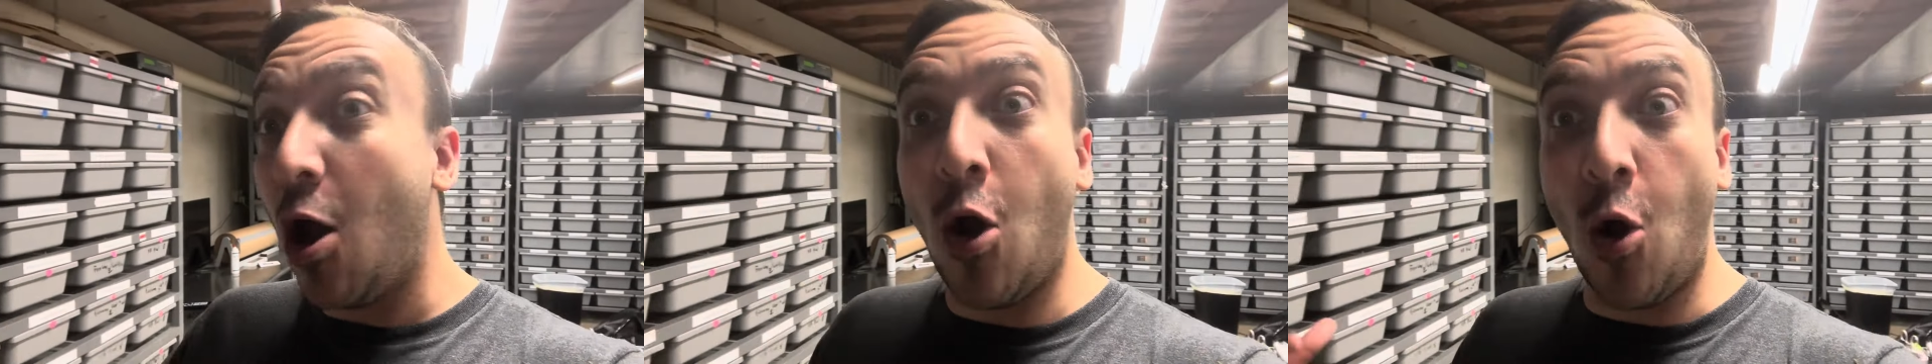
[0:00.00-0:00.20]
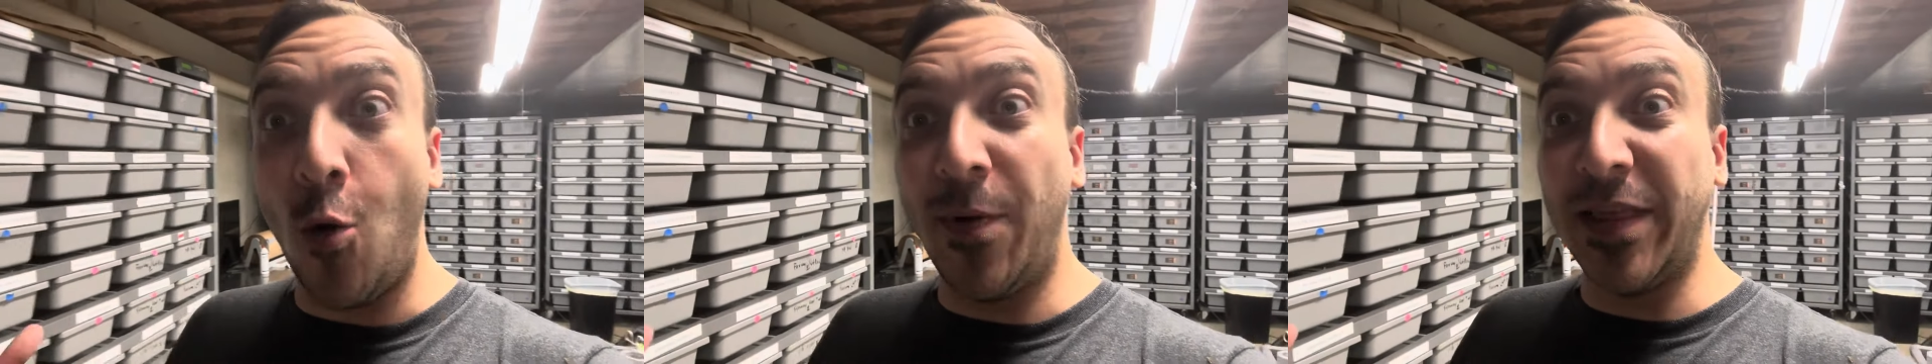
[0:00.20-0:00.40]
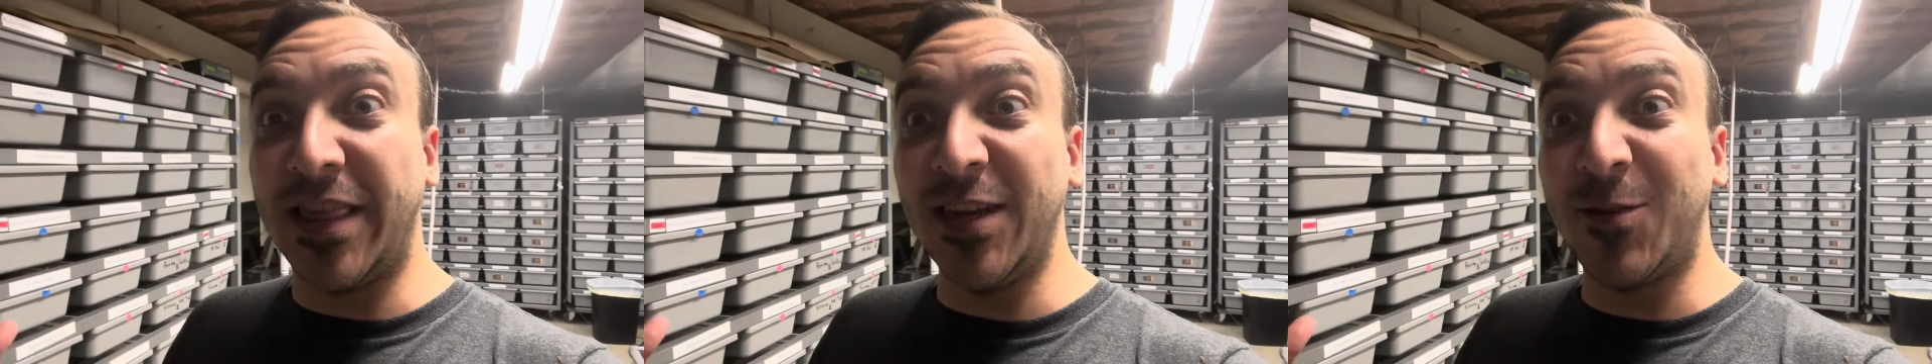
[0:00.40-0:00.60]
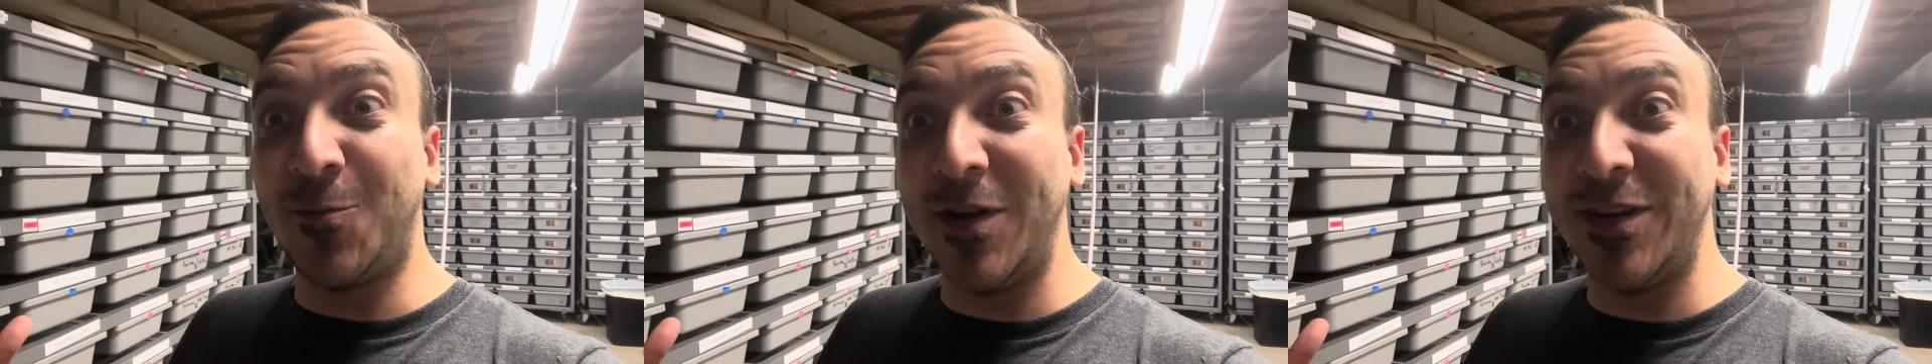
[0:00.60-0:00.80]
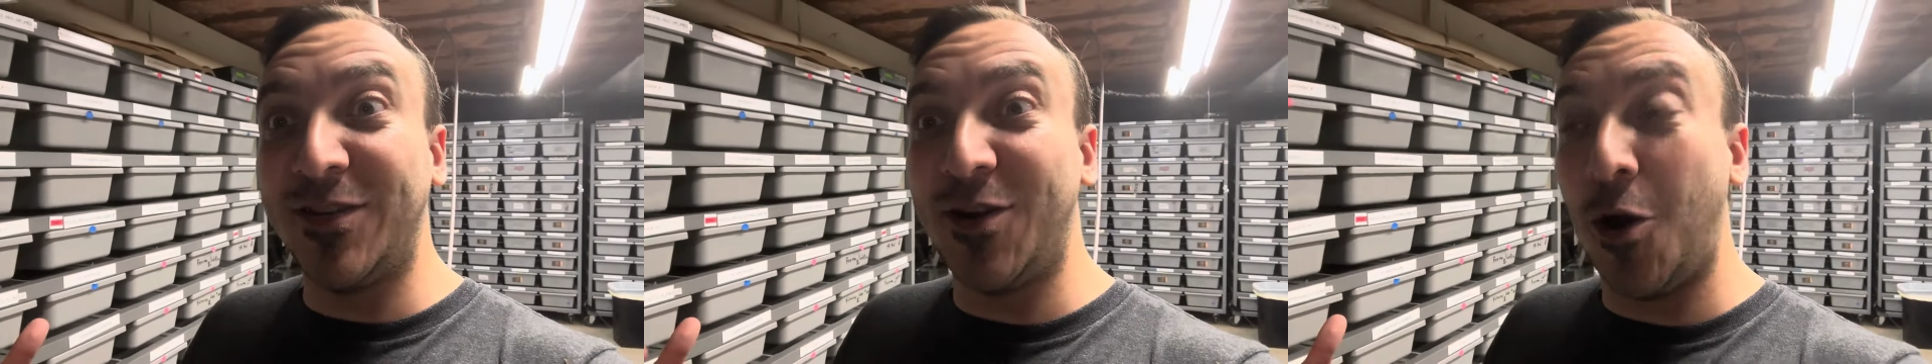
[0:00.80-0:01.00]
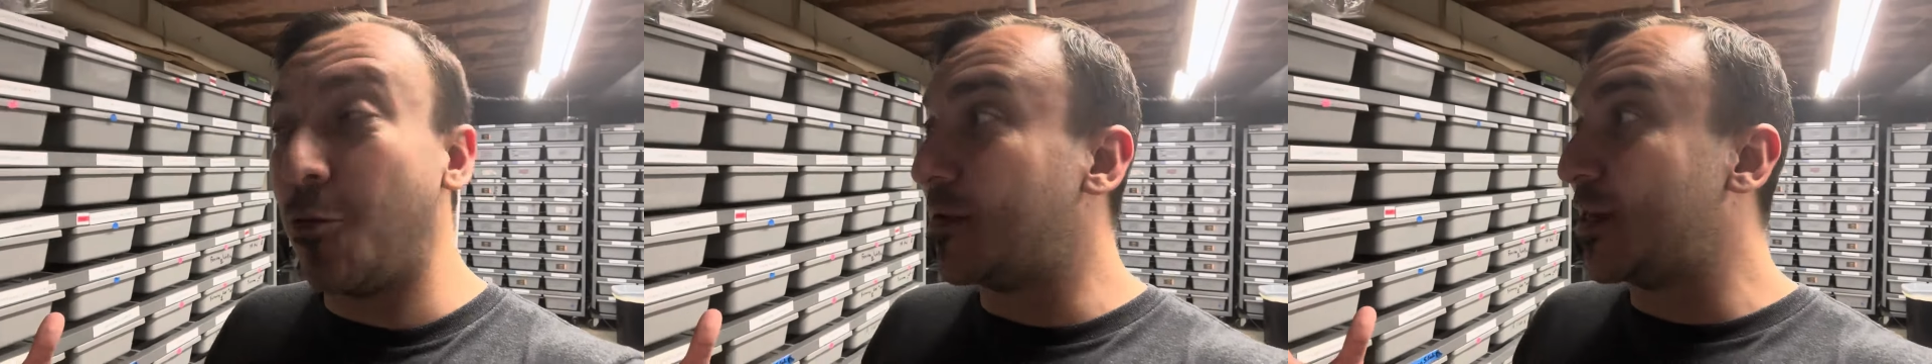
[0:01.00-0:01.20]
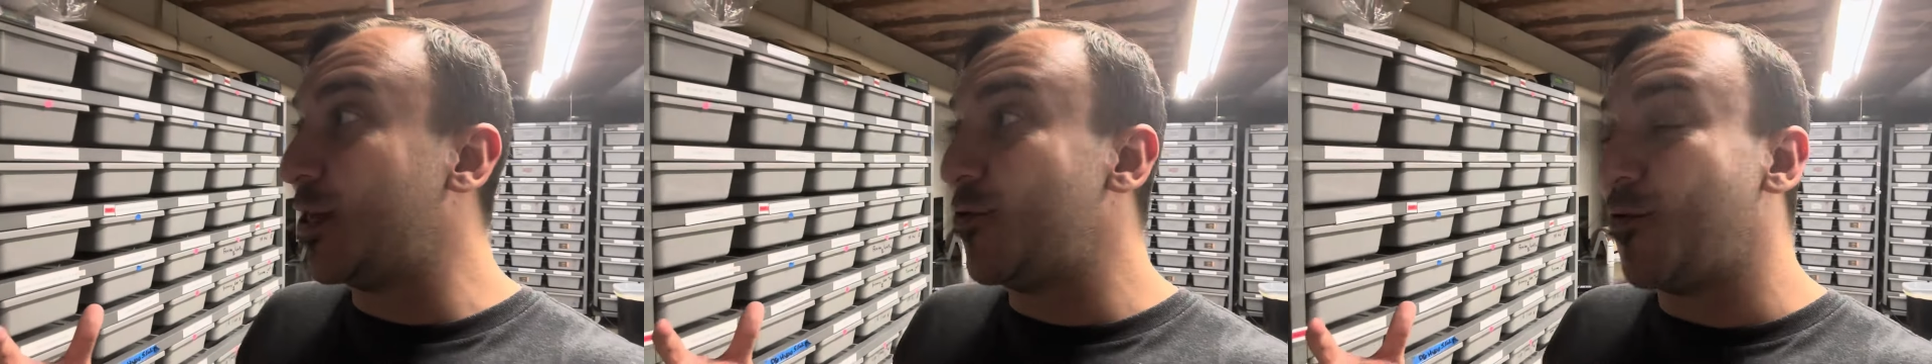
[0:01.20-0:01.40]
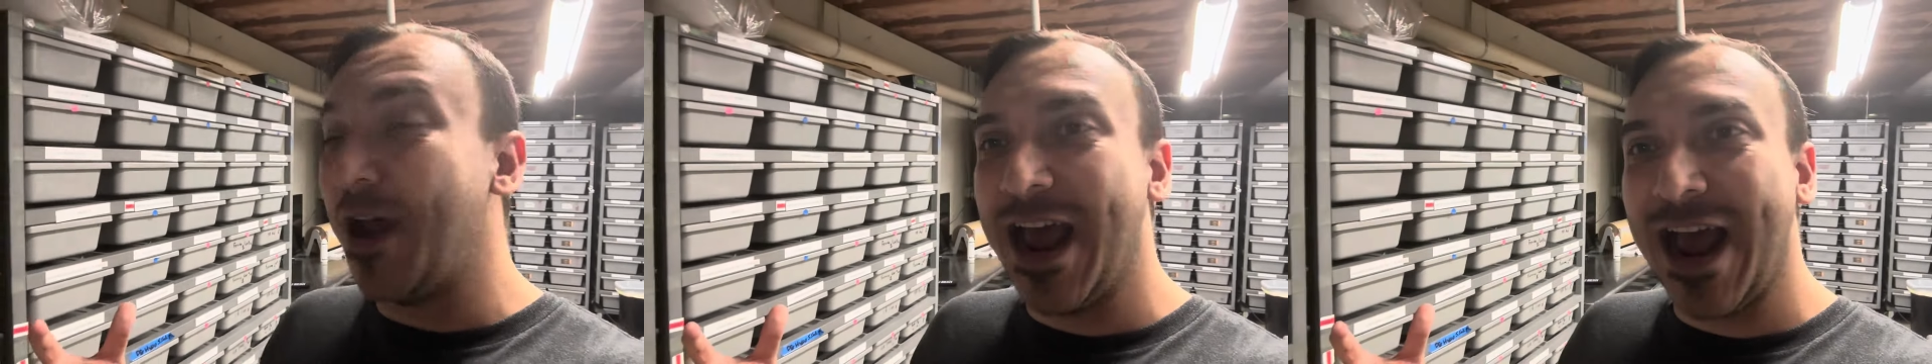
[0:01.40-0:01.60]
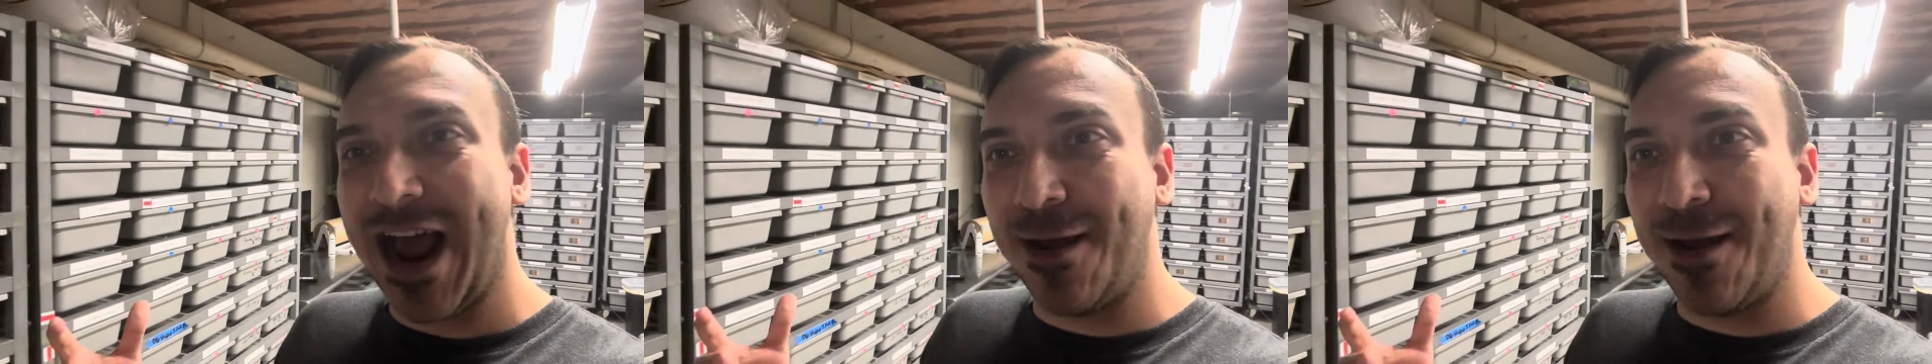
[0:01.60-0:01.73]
oh, but this one's dope too.